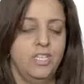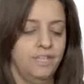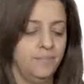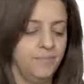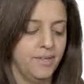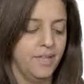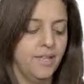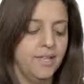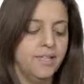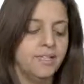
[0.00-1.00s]
here.
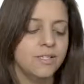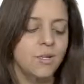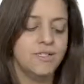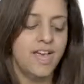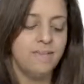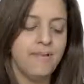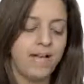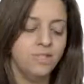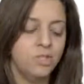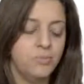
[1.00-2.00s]
So then
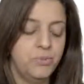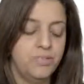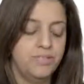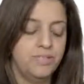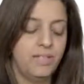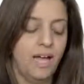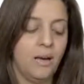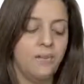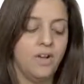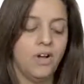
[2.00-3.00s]
Max could put
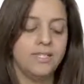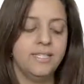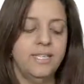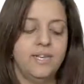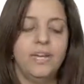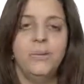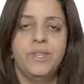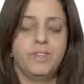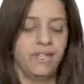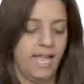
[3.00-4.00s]
uh, the cross here and
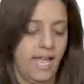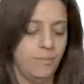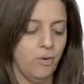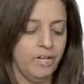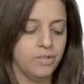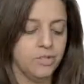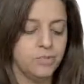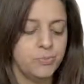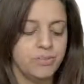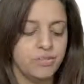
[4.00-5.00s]
win the game, or he
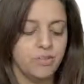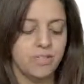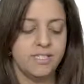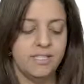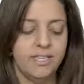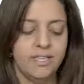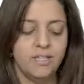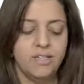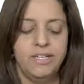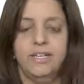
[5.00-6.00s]
could put the cross
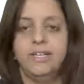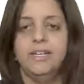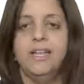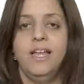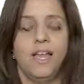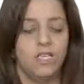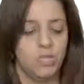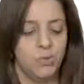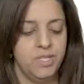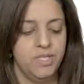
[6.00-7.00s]
here or here and
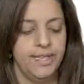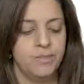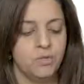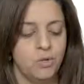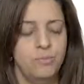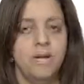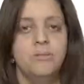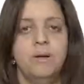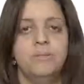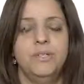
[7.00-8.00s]
not win the game. So rem
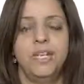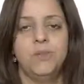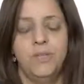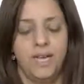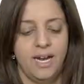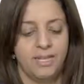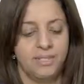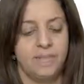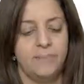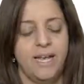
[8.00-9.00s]
remember that we are
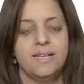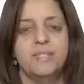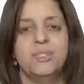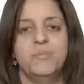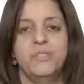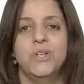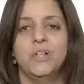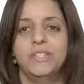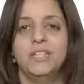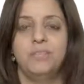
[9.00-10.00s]
asking Max to put
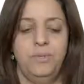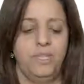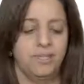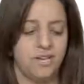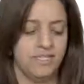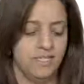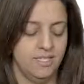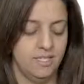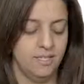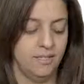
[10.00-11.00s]
only three
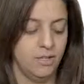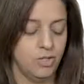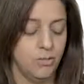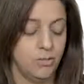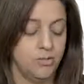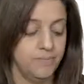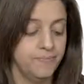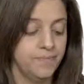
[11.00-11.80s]
crosses on the, on the board.